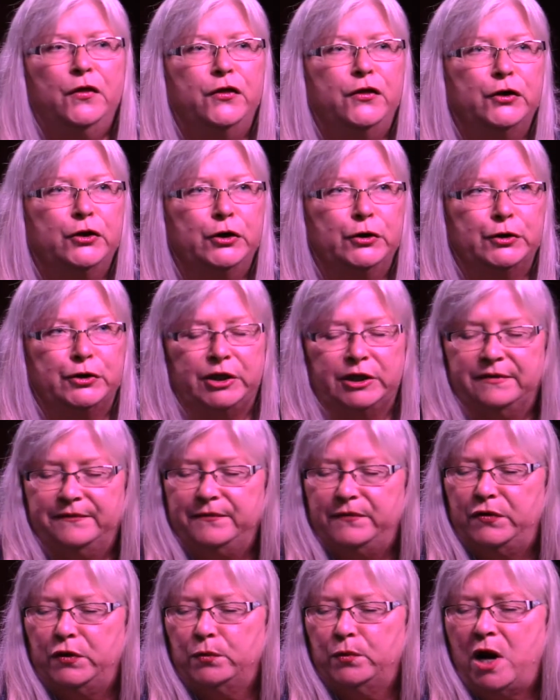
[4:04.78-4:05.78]
Third,
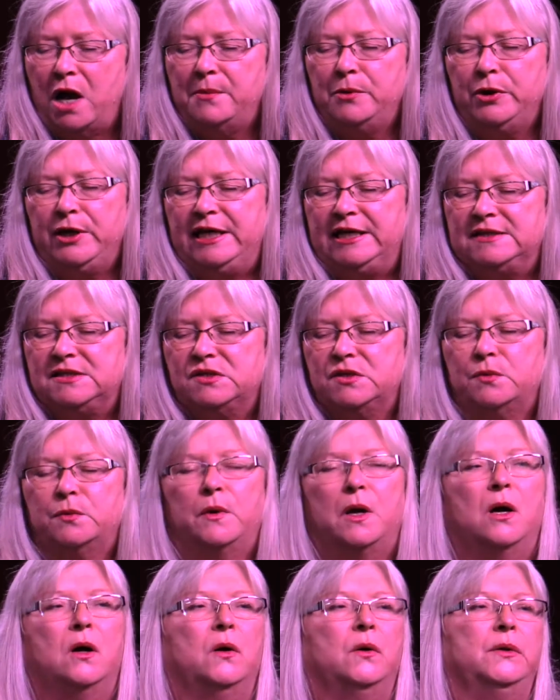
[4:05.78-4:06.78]
the rubber hits the
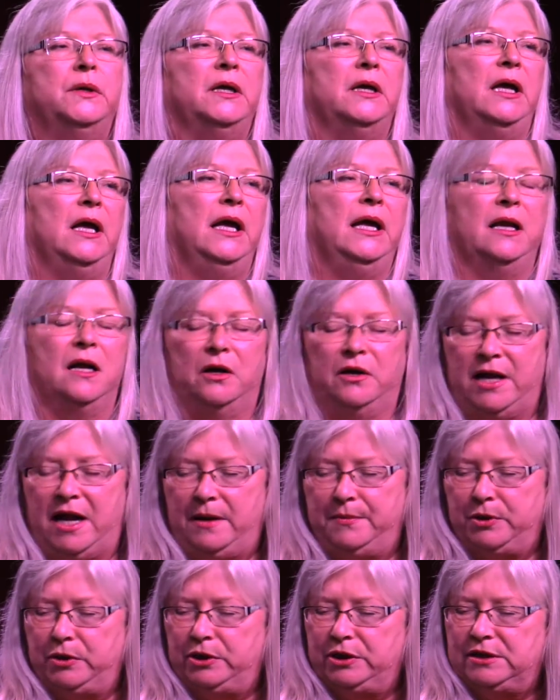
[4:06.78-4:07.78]
road in our
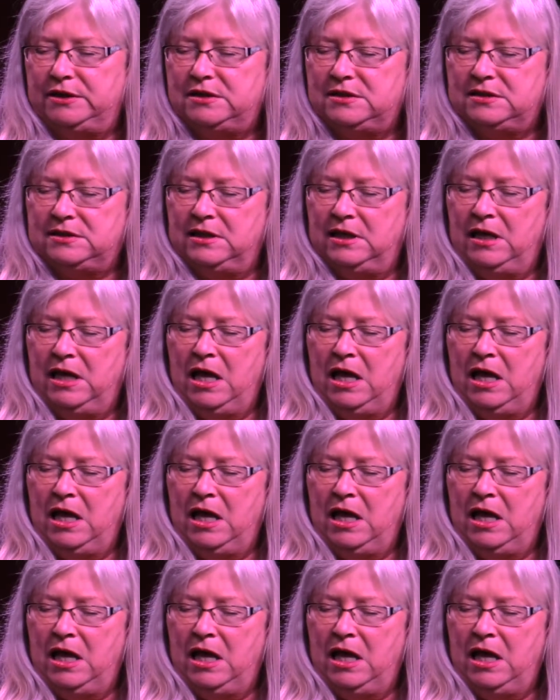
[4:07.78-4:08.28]
neighborhoods.